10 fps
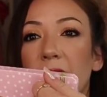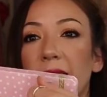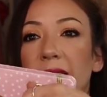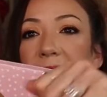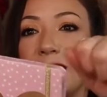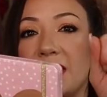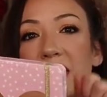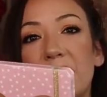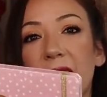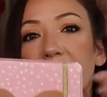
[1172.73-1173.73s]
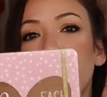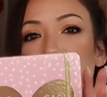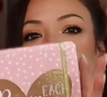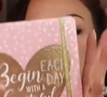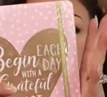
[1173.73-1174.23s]
elastic thing
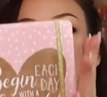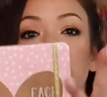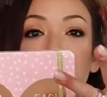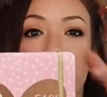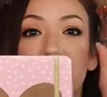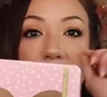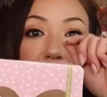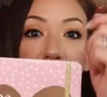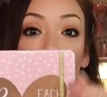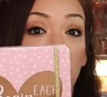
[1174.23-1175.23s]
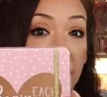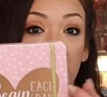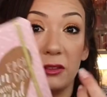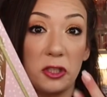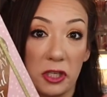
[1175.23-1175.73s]
that you can hold
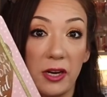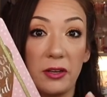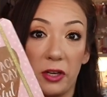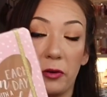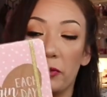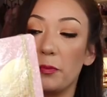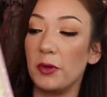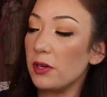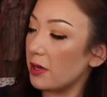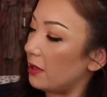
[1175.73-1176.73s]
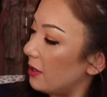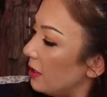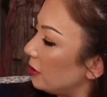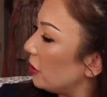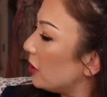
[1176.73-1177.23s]
it shut, you know, the book.
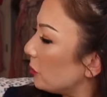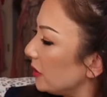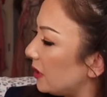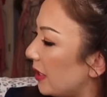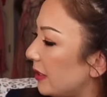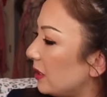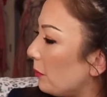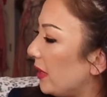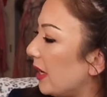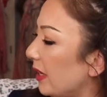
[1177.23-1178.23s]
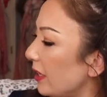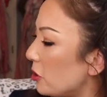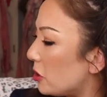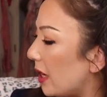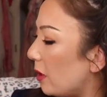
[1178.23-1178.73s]
So this one says, begin
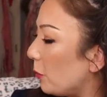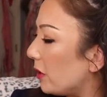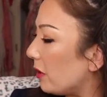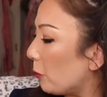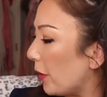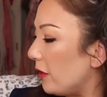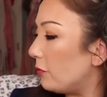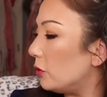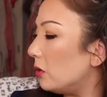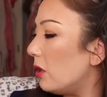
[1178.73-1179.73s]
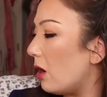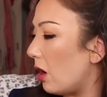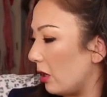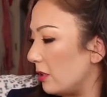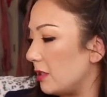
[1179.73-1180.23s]
each day with a grateful
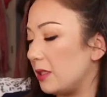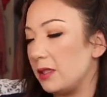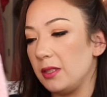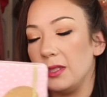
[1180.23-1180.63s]
heart.